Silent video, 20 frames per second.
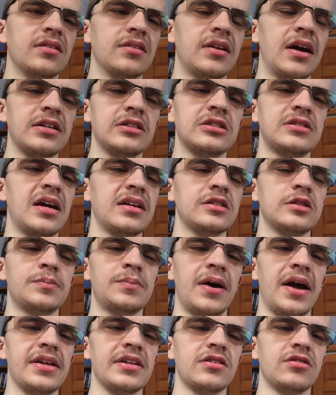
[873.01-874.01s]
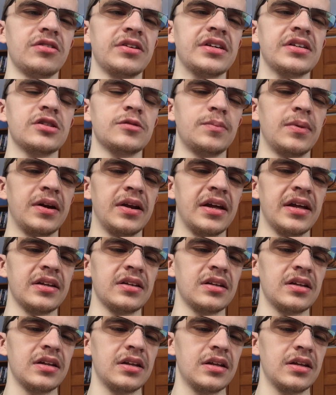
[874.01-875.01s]
It's not a spine crease, but a
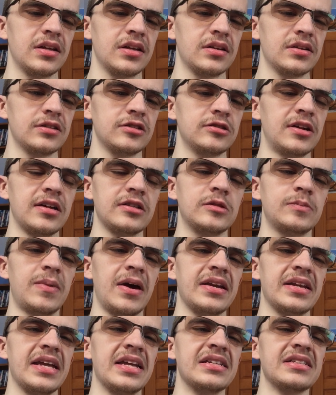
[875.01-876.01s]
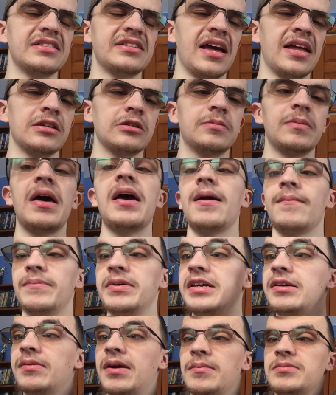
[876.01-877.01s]
not a spine indent,
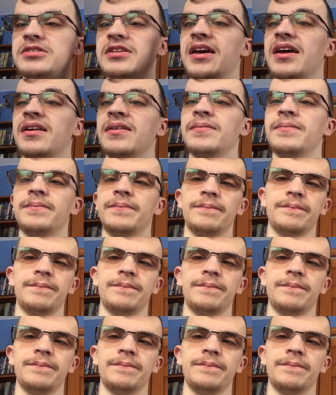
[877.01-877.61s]
but you get what I'm saying.